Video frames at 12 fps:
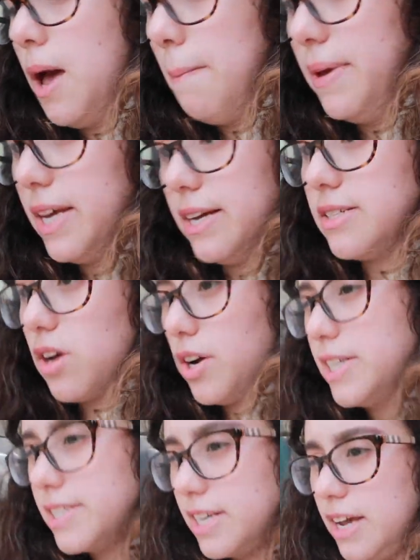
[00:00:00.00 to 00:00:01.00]
because
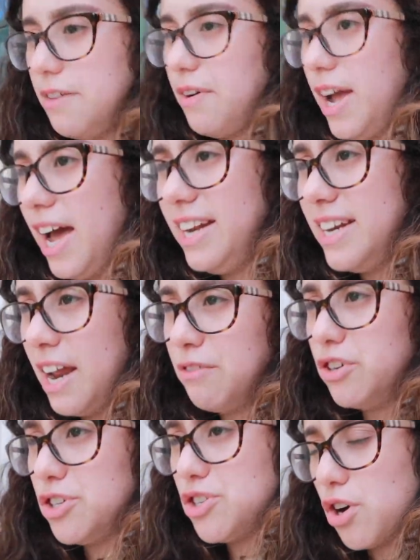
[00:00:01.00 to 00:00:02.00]
honestly if I had
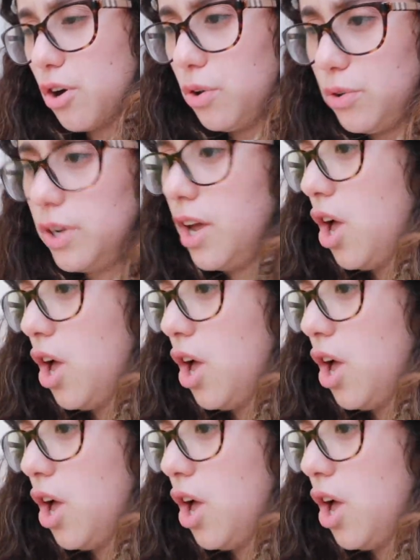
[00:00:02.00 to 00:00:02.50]
never struggled